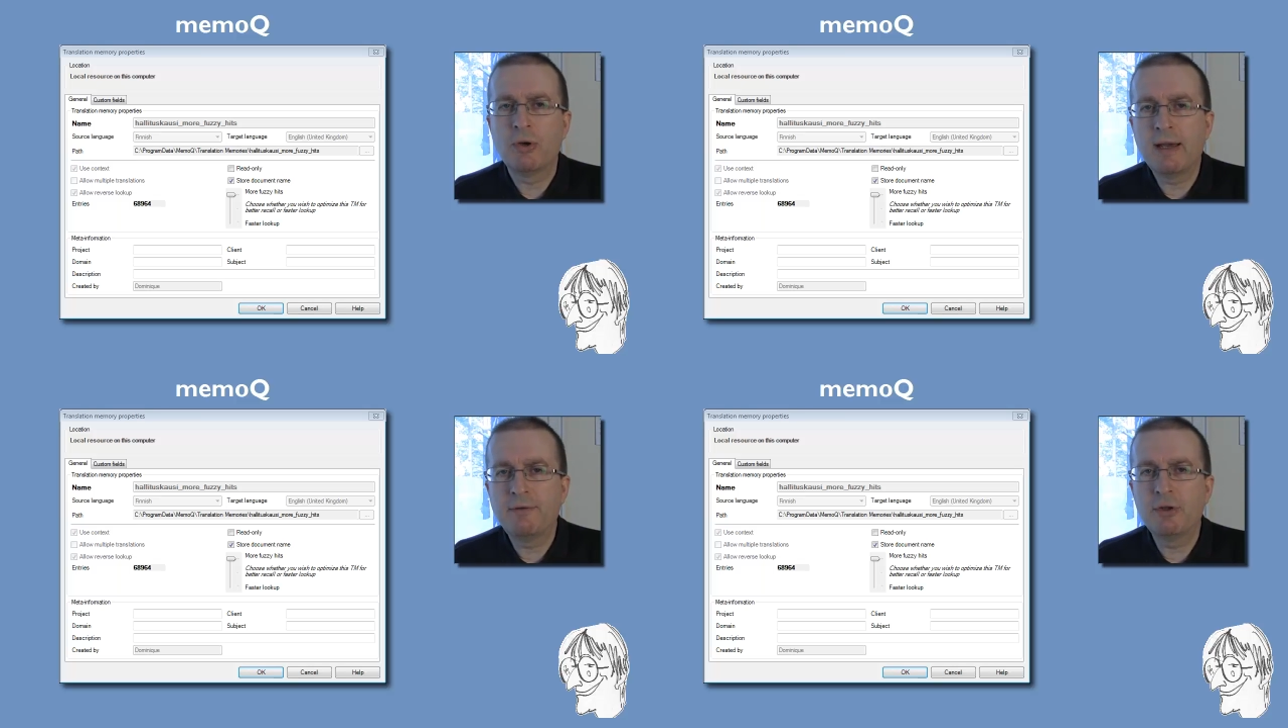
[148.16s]

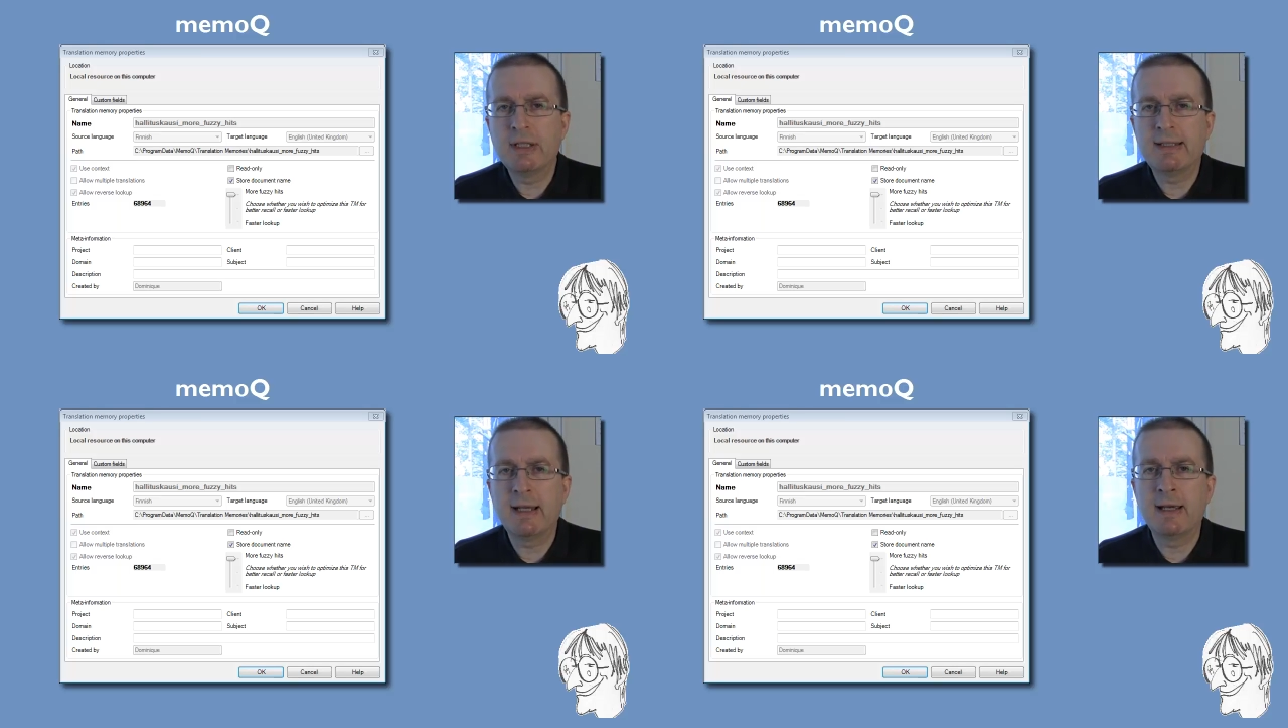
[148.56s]
you have to
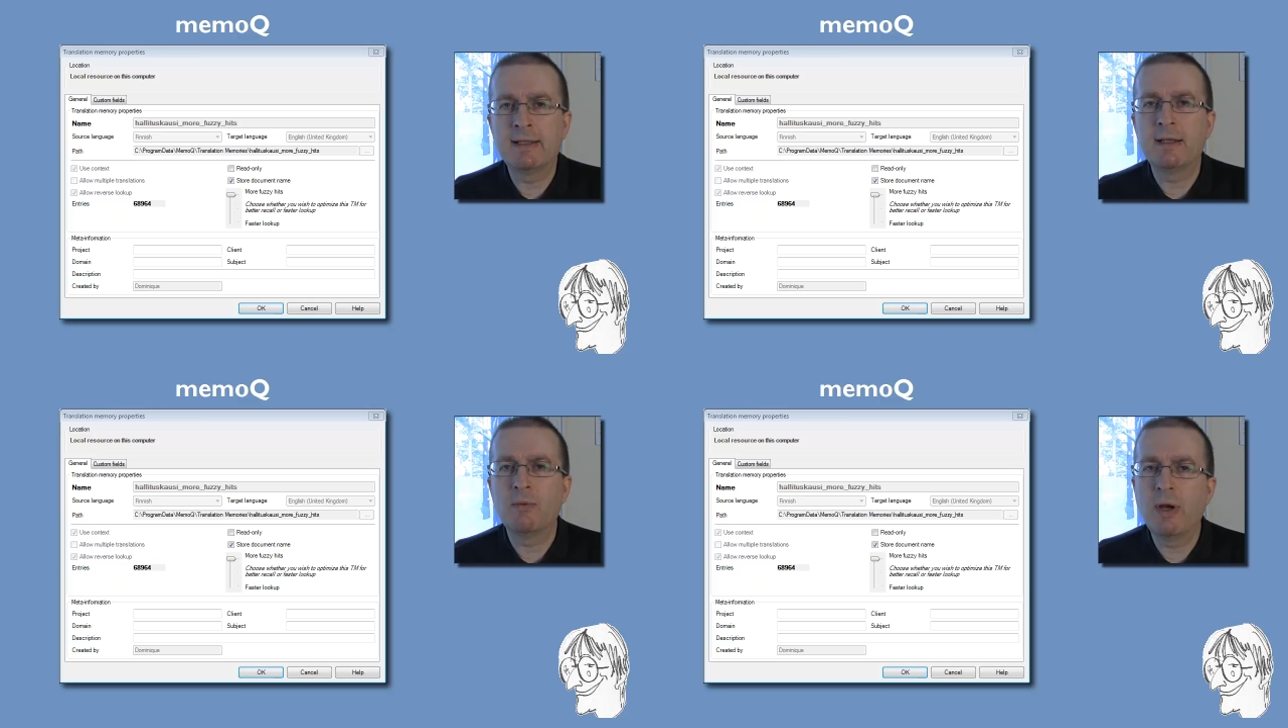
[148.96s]

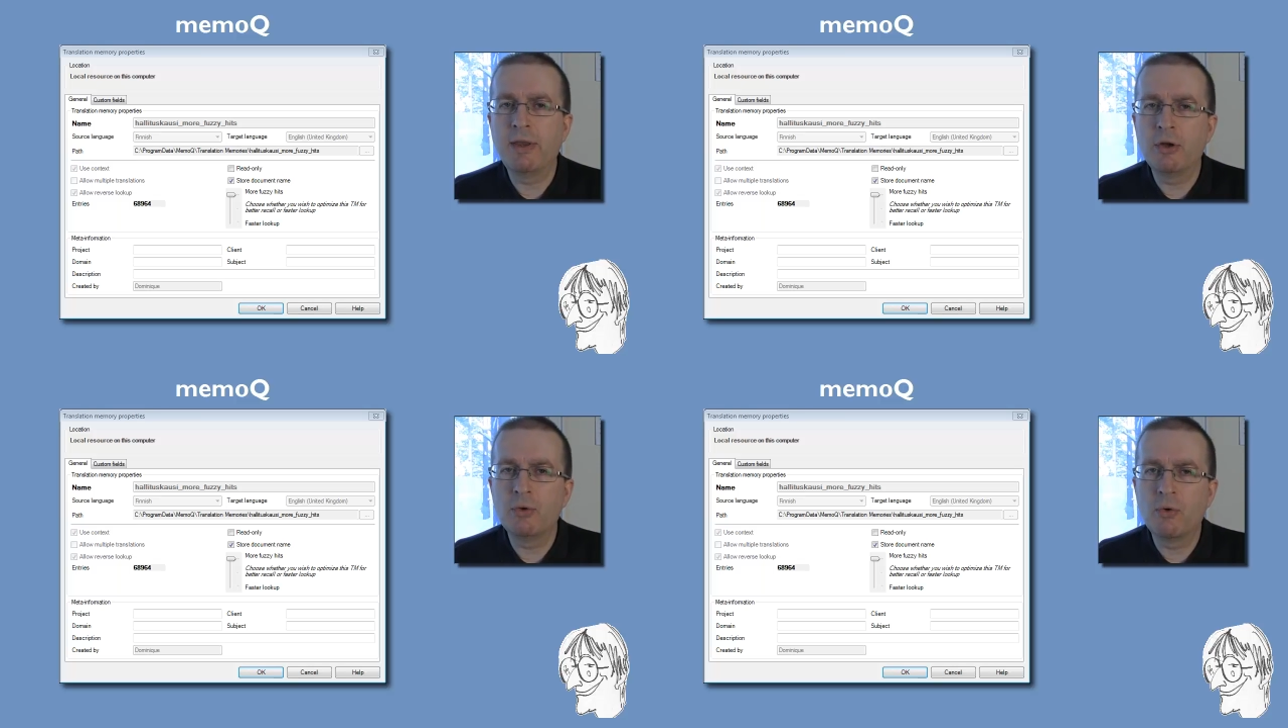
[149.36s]
decide
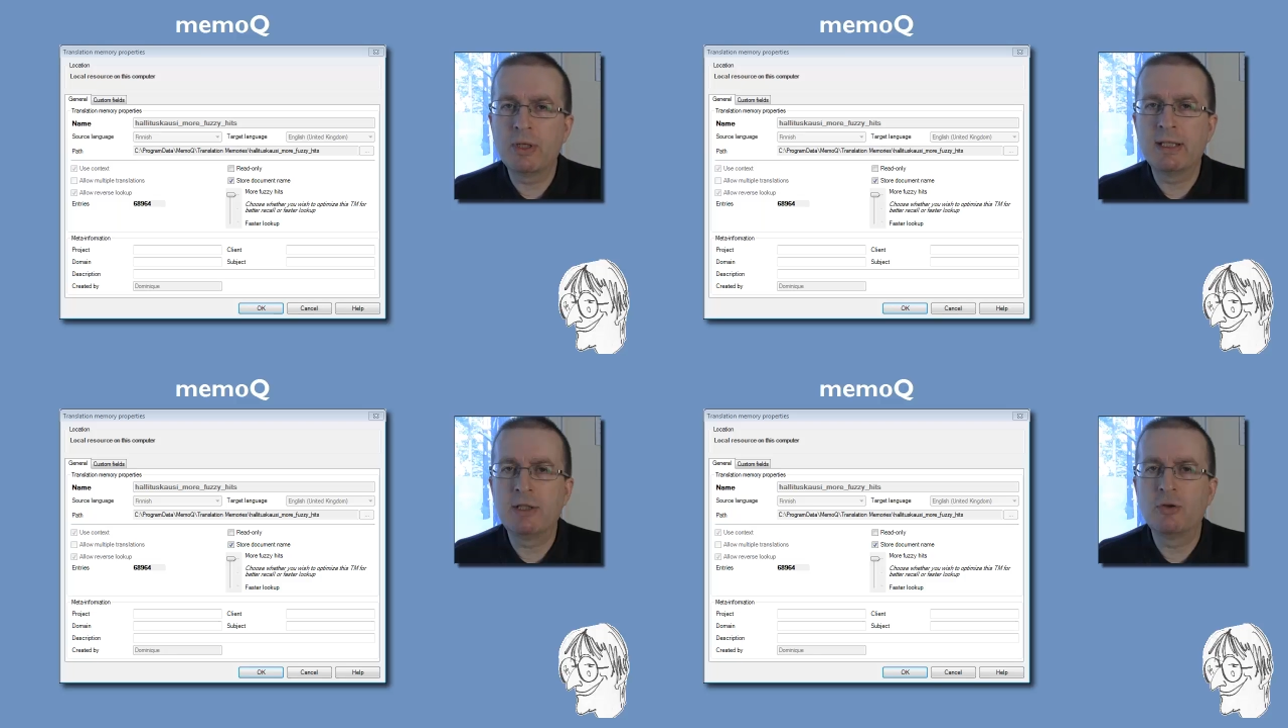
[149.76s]
whether you
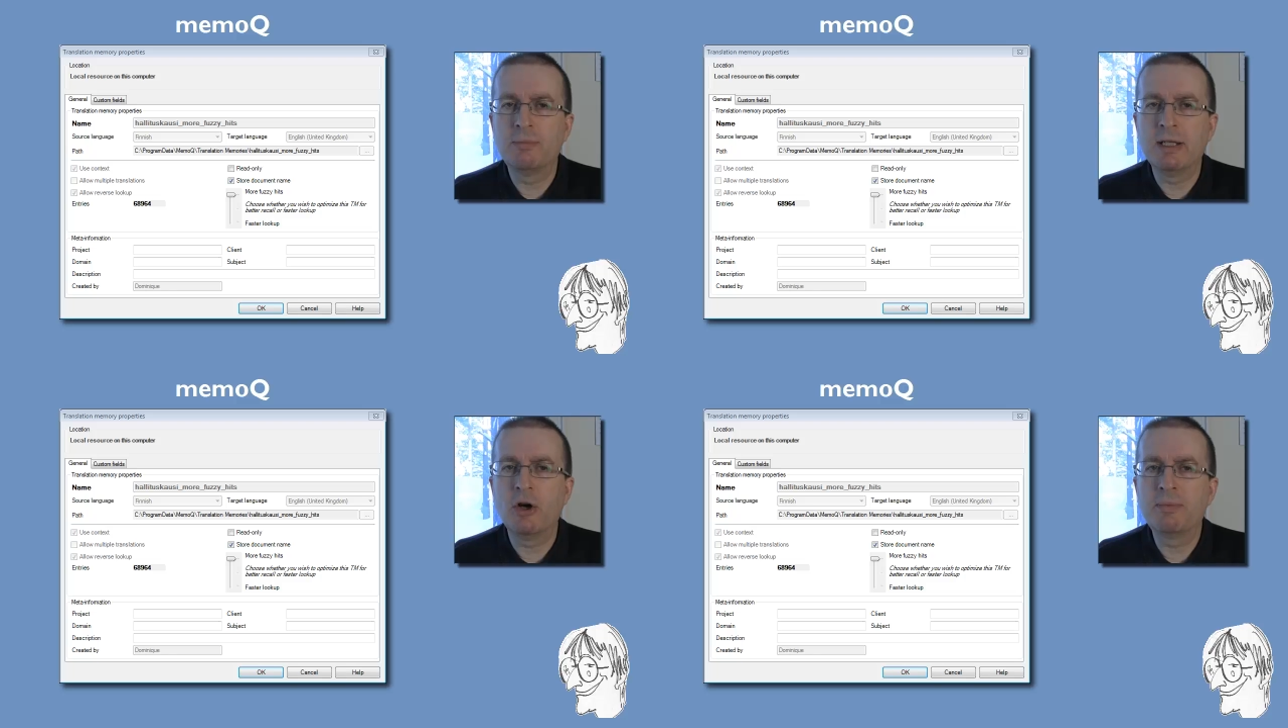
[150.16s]
want it to
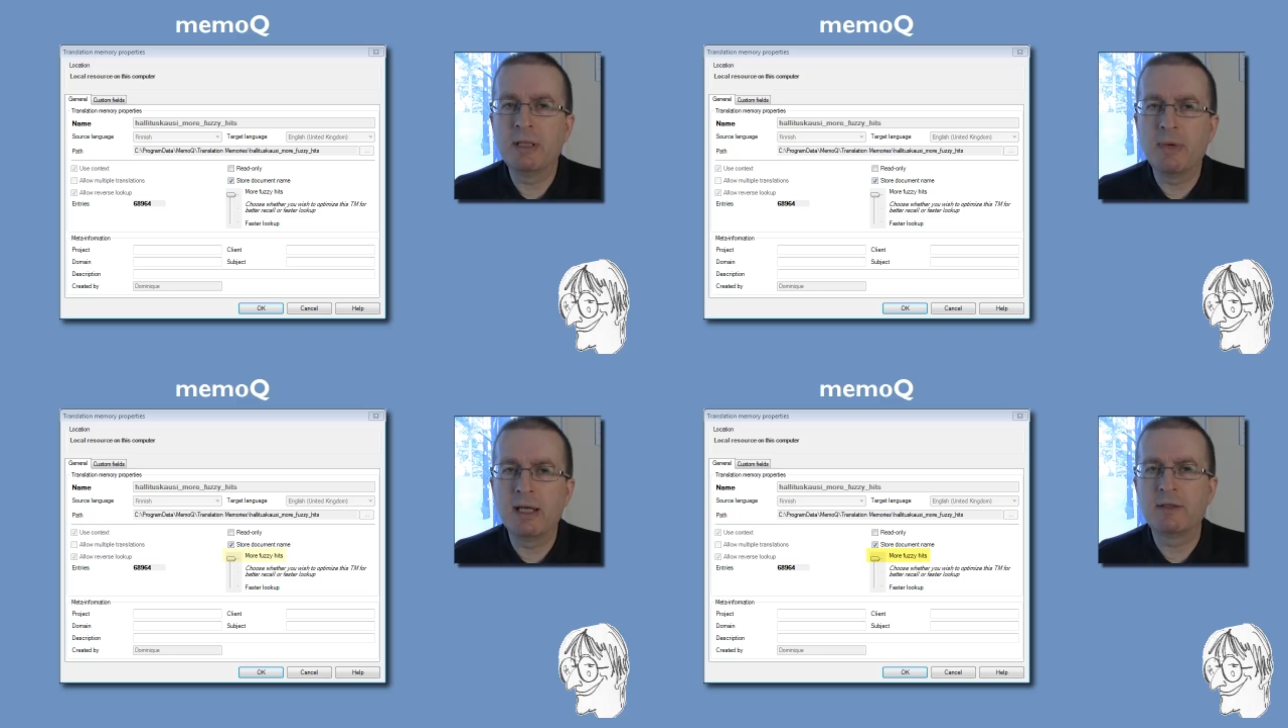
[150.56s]
be
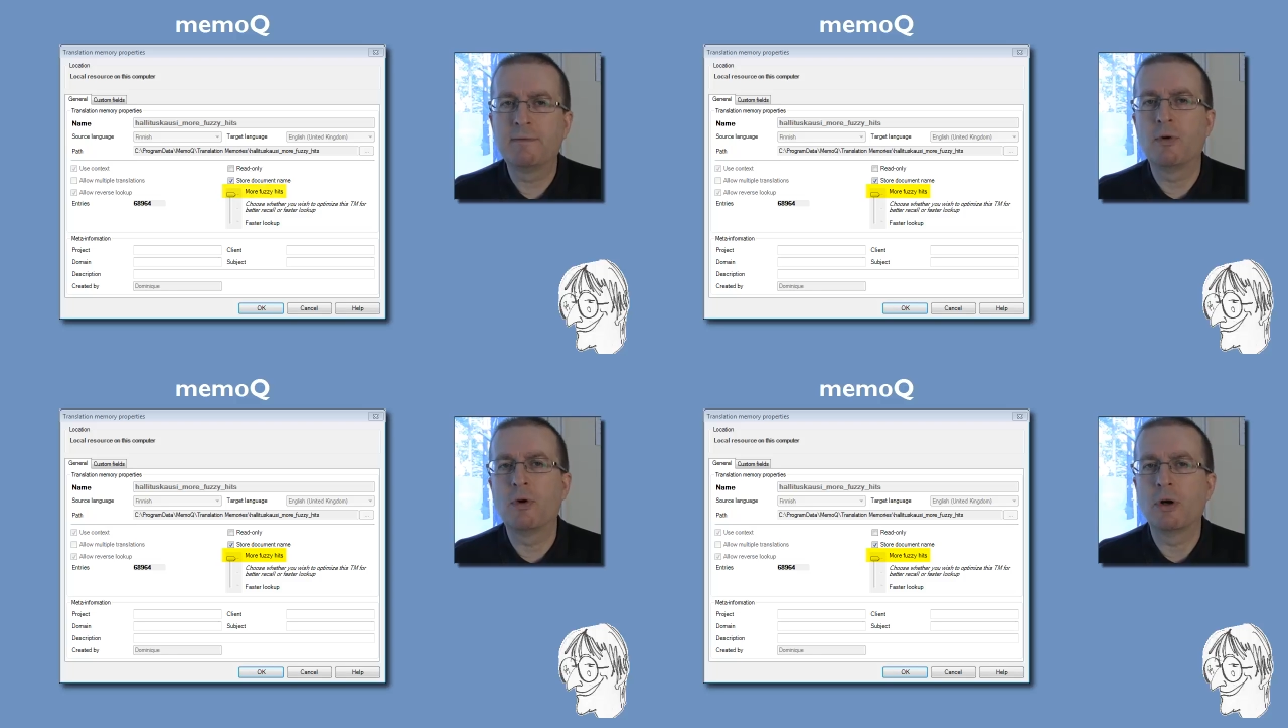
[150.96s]
optimized
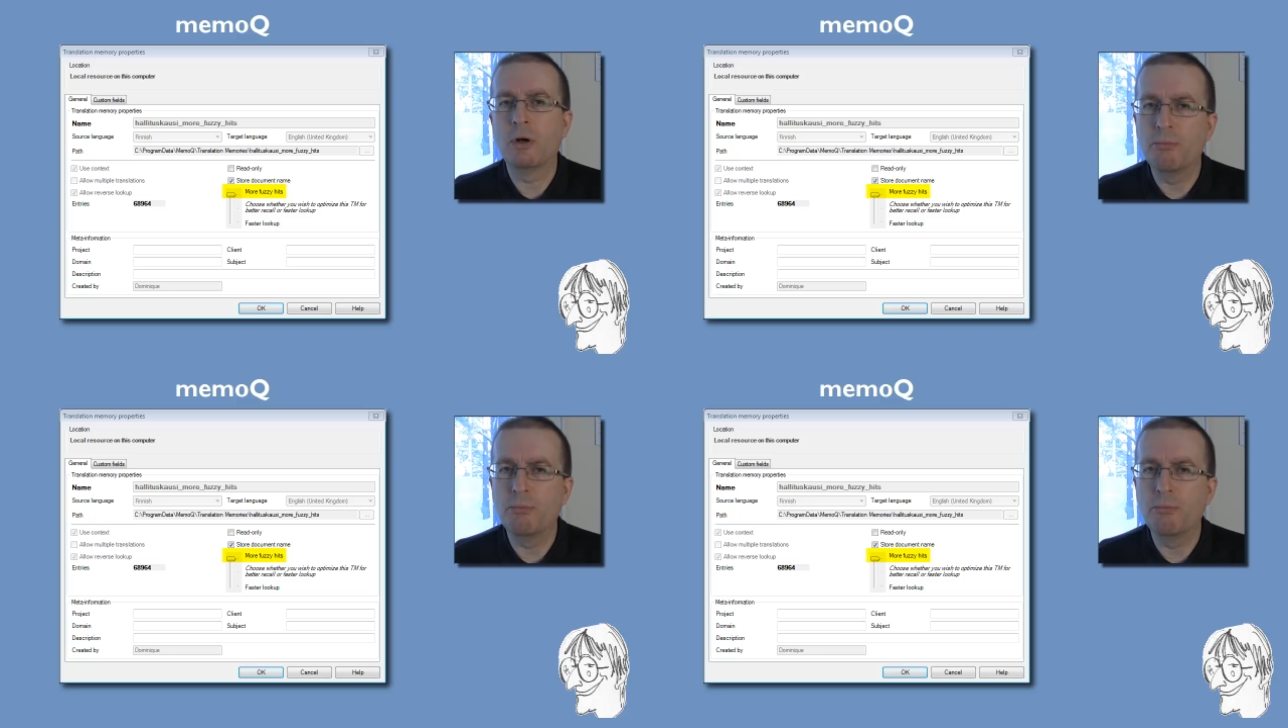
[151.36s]
for